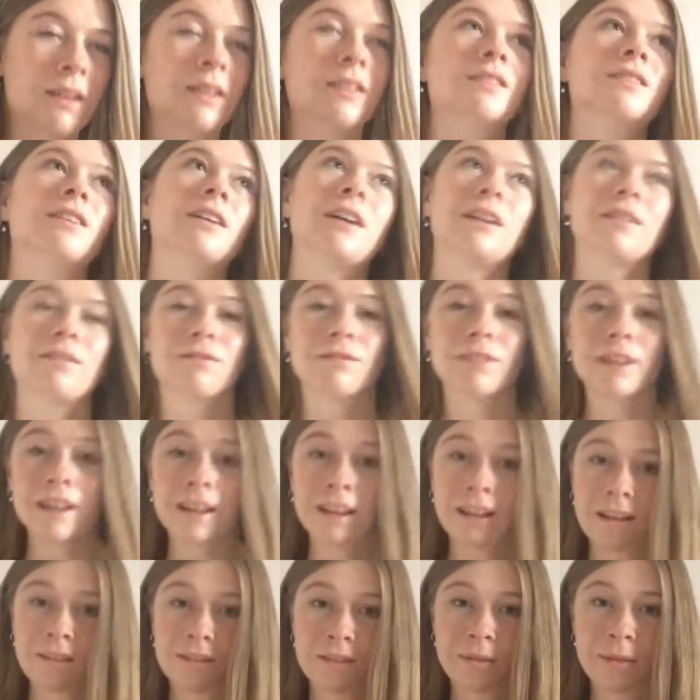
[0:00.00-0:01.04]
So I'd
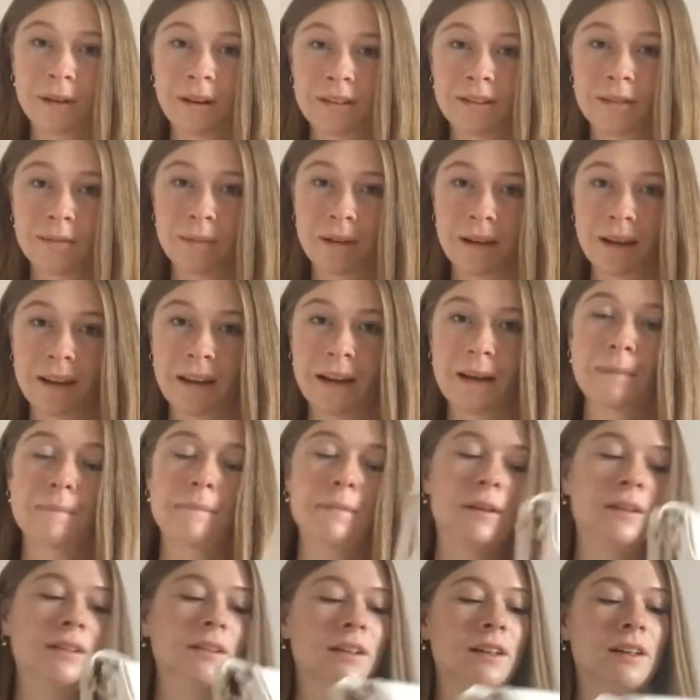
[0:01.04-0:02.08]
really love to be able to buy that,
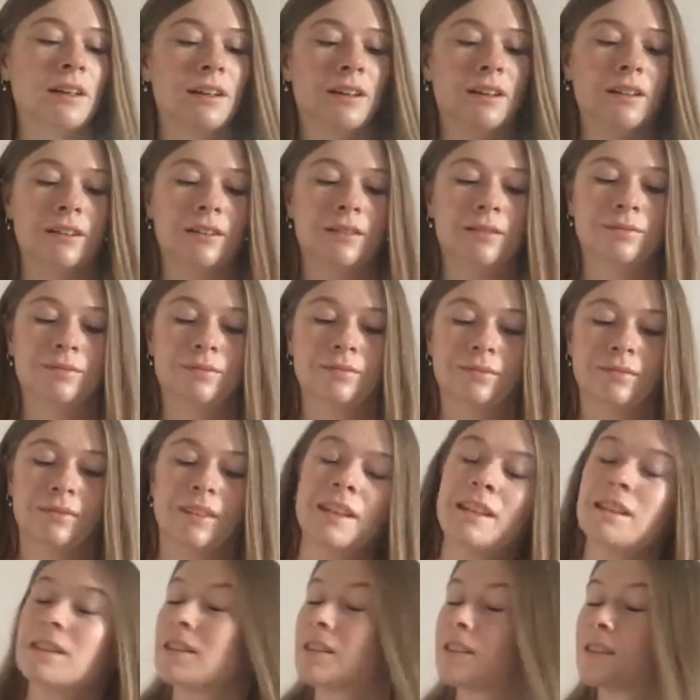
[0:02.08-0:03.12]
but
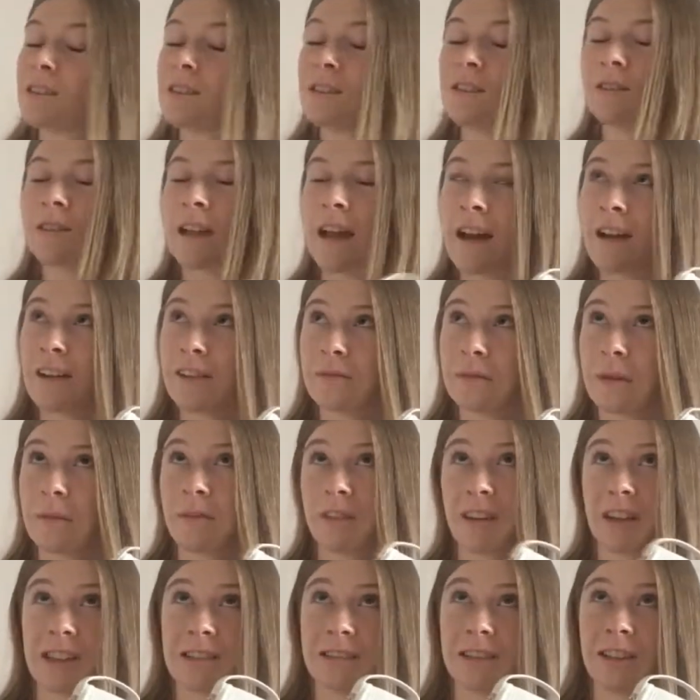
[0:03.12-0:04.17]
it's out of my
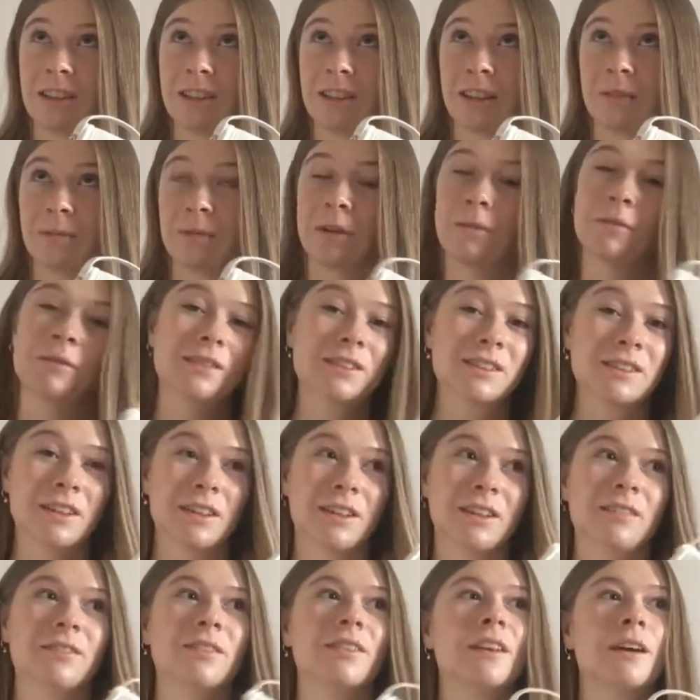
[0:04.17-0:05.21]
price range at the moment, so
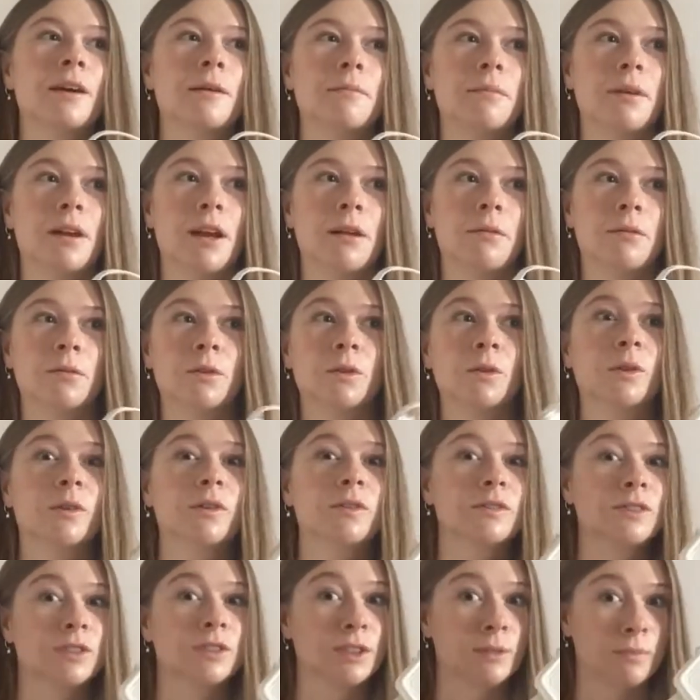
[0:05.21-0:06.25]
Palomable
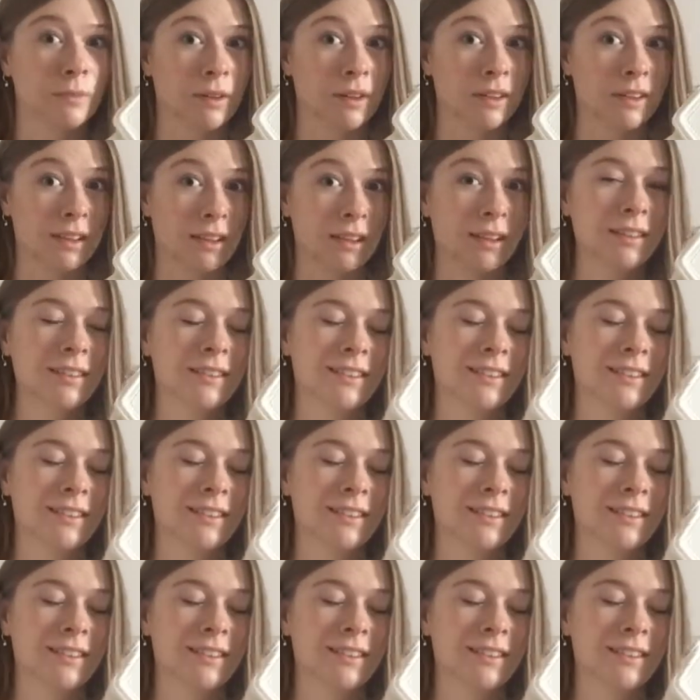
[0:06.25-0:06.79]
sponsor.